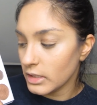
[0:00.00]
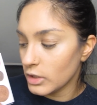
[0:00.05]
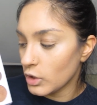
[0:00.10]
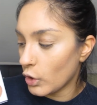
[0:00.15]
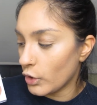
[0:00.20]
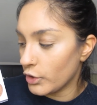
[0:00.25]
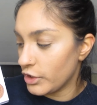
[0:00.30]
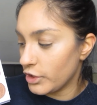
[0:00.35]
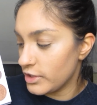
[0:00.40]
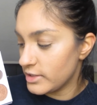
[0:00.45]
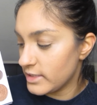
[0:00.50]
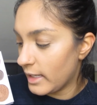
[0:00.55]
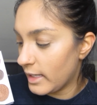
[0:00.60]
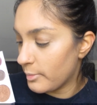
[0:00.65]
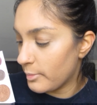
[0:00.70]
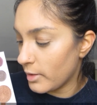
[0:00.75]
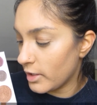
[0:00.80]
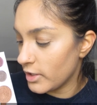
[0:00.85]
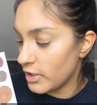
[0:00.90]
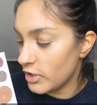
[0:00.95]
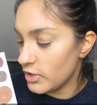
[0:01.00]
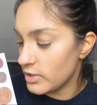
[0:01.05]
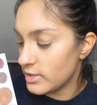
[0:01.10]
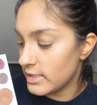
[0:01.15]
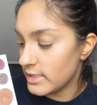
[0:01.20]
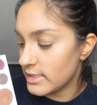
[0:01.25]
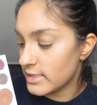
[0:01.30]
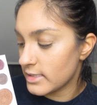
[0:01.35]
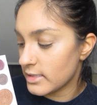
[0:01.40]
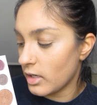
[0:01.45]
can't use that, but I use
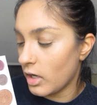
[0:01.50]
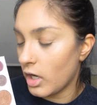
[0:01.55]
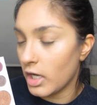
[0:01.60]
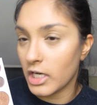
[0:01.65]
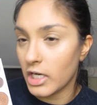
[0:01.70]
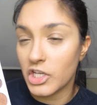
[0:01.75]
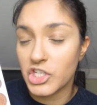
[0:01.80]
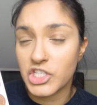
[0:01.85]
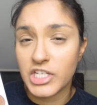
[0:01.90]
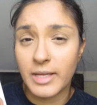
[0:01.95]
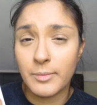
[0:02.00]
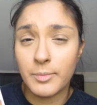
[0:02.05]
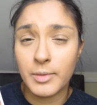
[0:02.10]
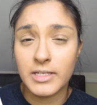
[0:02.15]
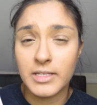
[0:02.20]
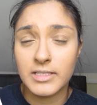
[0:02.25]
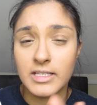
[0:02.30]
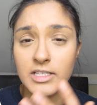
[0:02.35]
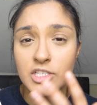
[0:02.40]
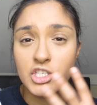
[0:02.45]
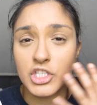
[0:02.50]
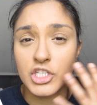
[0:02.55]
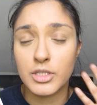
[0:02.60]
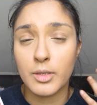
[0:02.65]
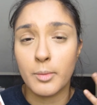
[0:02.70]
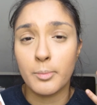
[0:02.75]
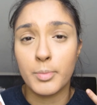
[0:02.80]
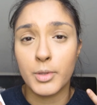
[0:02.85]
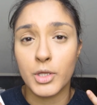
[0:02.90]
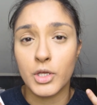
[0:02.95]
this highlight shade because it's just
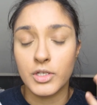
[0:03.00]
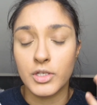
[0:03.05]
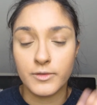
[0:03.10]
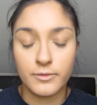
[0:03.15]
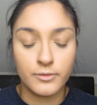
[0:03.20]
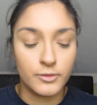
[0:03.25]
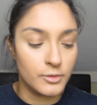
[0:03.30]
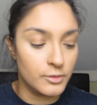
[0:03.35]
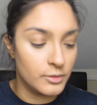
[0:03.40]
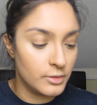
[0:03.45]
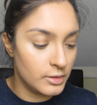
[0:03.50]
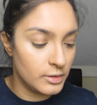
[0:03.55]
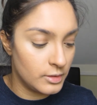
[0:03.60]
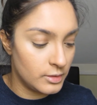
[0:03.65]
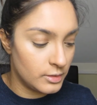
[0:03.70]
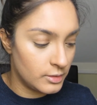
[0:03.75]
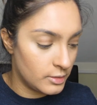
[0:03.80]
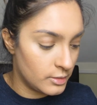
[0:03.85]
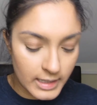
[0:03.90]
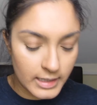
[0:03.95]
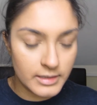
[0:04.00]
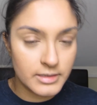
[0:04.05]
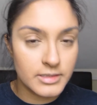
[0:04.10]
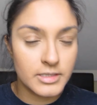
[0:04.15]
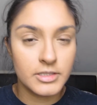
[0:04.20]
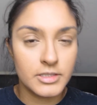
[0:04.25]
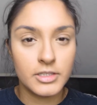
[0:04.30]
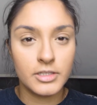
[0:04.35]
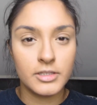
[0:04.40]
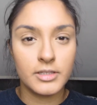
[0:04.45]
beautiful. And
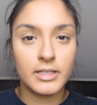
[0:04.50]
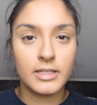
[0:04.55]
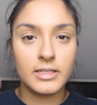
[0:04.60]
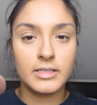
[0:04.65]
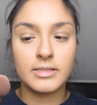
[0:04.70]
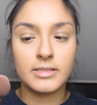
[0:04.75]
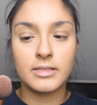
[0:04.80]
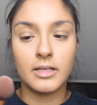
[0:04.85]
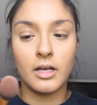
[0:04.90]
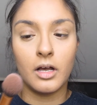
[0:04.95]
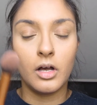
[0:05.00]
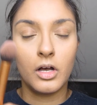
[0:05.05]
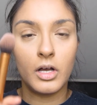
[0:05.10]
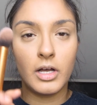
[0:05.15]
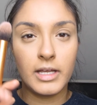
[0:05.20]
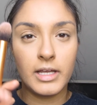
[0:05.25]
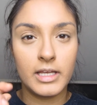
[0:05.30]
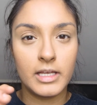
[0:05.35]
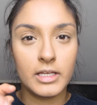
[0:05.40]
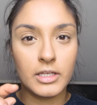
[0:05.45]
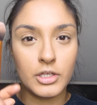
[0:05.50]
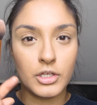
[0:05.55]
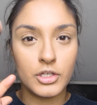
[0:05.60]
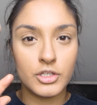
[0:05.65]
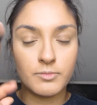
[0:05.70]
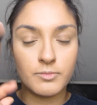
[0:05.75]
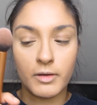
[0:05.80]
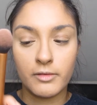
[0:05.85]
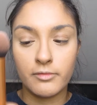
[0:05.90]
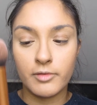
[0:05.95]
to do this I
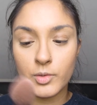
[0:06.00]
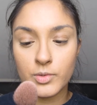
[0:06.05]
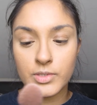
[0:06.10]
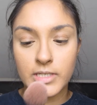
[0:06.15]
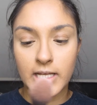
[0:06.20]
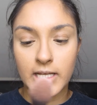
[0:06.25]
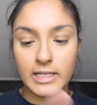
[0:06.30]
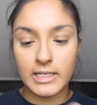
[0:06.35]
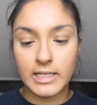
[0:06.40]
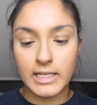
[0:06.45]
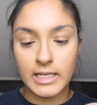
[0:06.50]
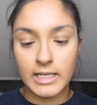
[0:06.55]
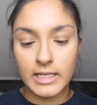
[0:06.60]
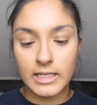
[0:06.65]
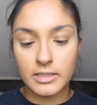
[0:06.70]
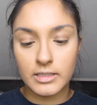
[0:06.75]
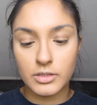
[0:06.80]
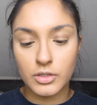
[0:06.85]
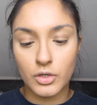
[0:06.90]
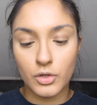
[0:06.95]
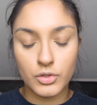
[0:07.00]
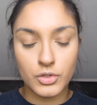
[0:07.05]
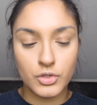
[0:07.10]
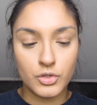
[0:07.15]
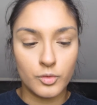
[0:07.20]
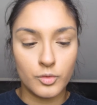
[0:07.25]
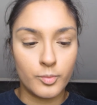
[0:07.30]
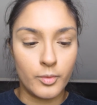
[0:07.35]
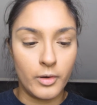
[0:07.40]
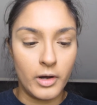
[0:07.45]
use my Real Techniques
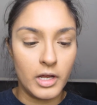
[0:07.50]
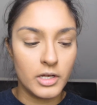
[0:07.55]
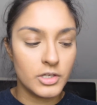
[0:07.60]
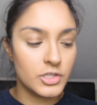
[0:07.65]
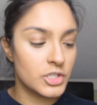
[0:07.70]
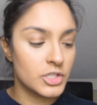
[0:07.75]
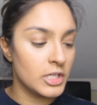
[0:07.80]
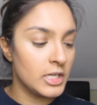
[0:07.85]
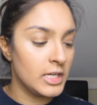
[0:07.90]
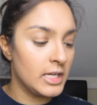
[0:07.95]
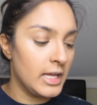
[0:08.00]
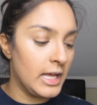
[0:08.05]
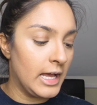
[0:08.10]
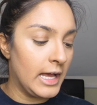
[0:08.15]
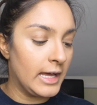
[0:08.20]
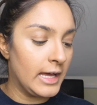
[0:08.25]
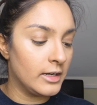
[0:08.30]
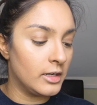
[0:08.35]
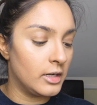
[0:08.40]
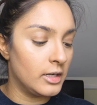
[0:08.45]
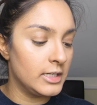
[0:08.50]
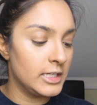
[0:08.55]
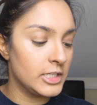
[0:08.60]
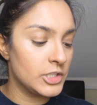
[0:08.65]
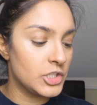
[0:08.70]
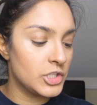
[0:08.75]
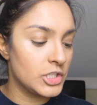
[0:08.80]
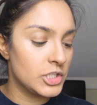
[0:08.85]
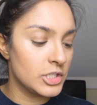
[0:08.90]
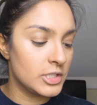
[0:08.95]
contour brush, and I
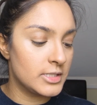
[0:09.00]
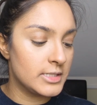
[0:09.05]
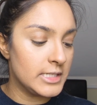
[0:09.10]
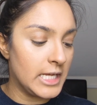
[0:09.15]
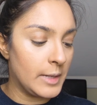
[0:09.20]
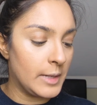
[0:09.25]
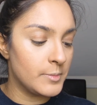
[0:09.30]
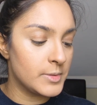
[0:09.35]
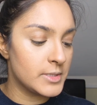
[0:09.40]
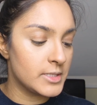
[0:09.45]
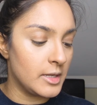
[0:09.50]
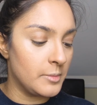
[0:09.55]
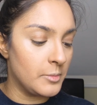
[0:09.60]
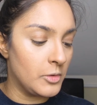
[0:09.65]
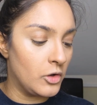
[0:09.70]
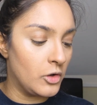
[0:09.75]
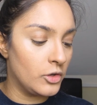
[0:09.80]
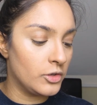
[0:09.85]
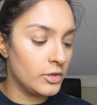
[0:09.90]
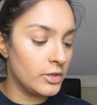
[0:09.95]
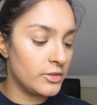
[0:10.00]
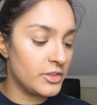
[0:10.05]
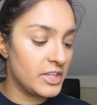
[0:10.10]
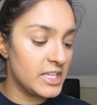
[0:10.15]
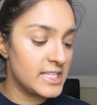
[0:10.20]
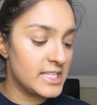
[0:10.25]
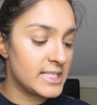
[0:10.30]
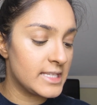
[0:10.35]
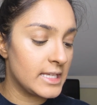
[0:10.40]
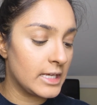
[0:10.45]
literally just dab some on.
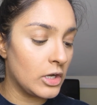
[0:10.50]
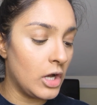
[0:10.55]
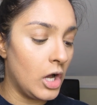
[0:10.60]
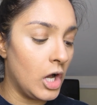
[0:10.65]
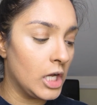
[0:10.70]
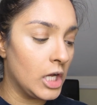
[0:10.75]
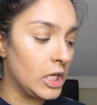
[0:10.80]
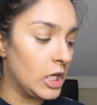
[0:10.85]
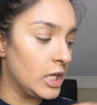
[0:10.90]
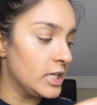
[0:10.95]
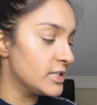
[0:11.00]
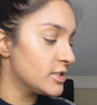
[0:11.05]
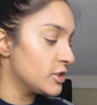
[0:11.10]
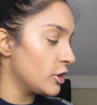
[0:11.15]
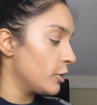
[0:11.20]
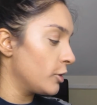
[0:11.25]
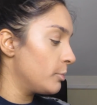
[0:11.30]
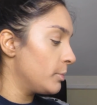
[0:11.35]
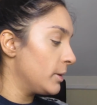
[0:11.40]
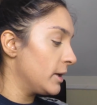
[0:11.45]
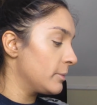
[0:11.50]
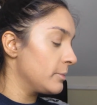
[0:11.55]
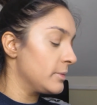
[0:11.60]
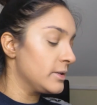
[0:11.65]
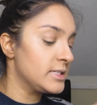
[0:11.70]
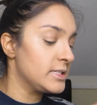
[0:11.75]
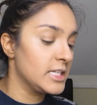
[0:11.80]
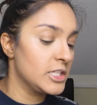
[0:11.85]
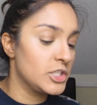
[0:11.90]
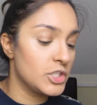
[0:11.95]
This highlight is so
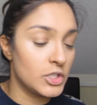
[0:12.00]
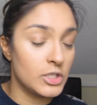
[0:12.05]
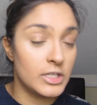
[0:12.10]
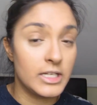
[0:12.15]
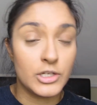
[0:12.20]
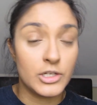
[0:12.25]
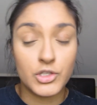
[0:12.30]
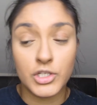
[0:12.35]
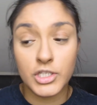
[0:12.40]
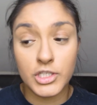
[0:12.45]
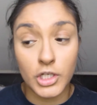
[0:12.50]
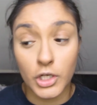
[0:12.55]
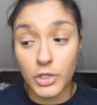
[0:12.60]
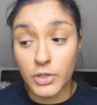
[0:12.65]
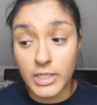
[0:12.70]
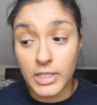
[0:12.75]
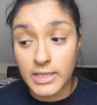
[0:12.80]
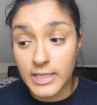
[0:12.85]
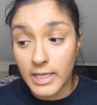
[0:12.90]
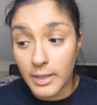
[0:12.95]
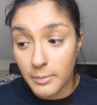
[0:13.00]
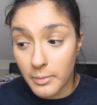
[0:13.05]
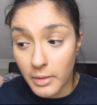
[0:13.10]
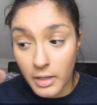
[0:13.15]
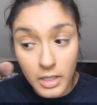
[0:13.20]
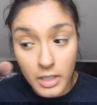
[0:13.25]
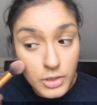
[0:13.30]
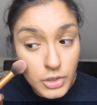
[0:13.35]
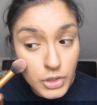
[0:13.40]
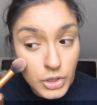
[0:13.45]
pigmented you literally don't need that
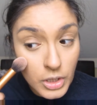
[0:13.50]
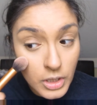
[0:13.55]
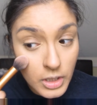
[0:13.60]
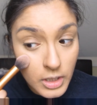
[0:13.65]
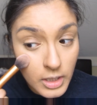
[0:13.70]
much,